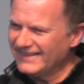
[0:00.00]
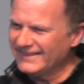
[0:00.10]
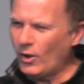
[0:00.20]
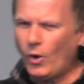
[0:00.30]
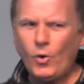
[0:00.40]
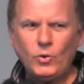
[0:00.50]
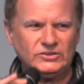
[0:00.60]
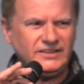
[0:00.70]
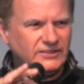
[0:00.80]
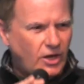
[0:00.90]
The whole
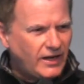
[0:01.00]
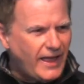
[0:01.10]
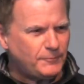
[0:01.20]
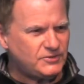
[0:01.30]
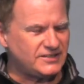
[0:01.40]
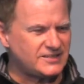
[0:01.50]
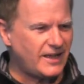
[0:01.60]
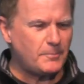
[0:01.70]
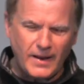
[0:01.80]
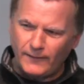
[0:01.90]
thing collapses,
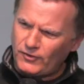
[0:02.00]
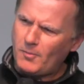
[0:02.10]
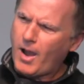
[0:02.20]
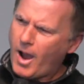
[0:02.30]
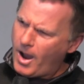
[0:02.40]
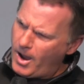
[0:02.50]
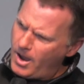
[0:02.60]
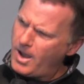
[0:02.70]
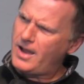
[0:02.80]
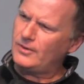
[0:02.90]
apart from
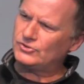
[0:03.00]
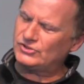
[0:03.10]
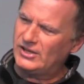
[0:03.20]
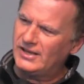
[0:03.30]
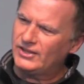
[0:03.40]
her house,